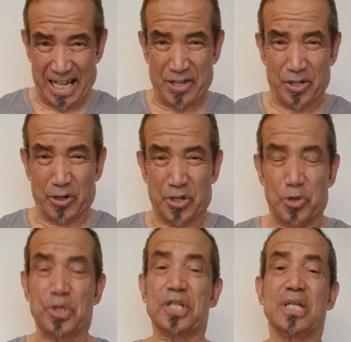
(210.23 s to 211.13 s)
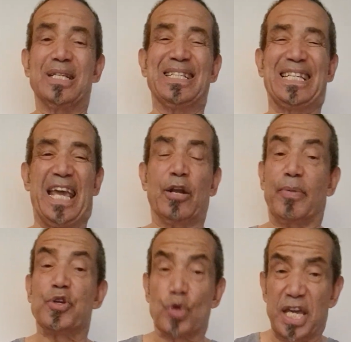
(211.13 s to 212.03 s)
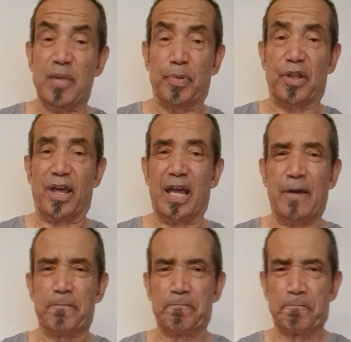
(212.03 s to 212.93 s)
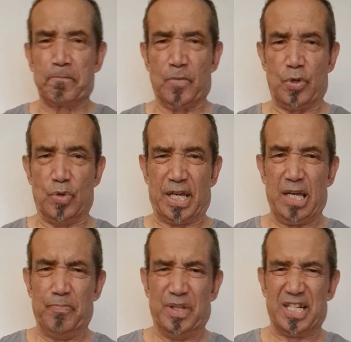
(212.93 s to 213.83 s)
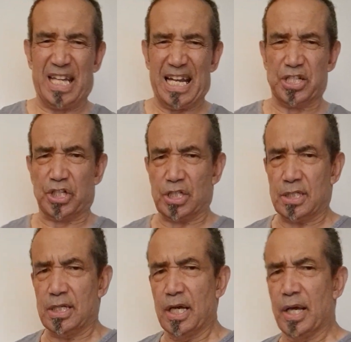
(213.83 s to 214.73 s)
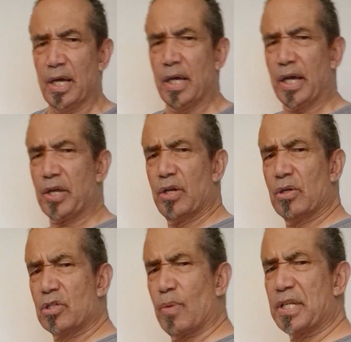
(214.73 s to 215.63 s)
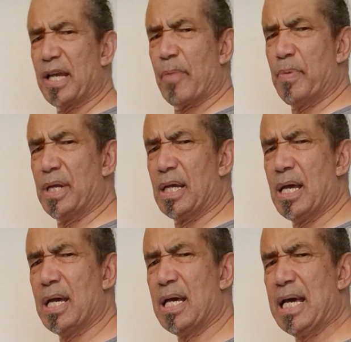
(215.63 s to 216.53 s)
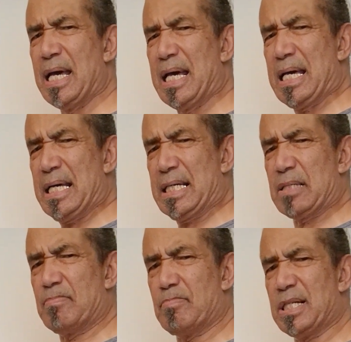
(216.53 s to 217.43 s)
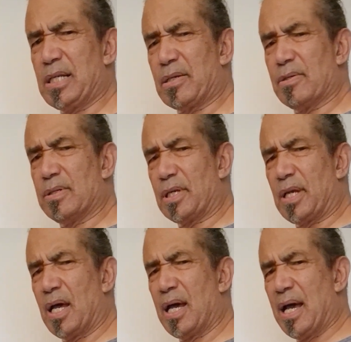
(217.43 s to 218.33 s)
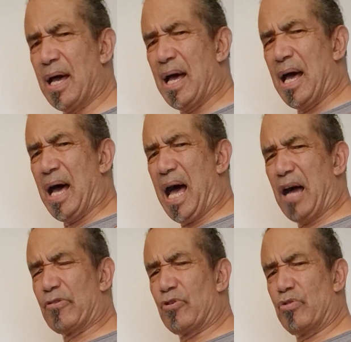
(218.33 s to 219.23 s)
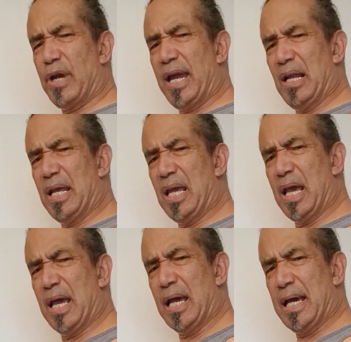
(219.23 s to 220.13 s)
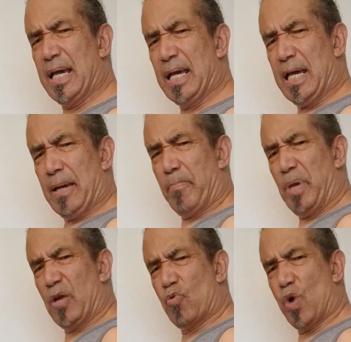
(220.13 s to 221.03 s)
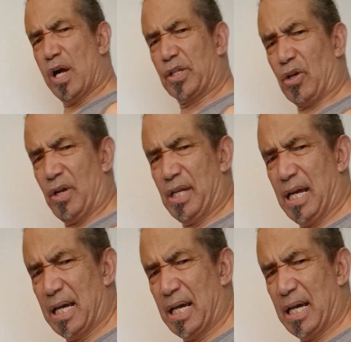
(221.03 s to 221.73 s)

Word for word: you notice you just cannot, but you keep it there. You keep the tension. You notice what's happening? The muscles are really being worked on,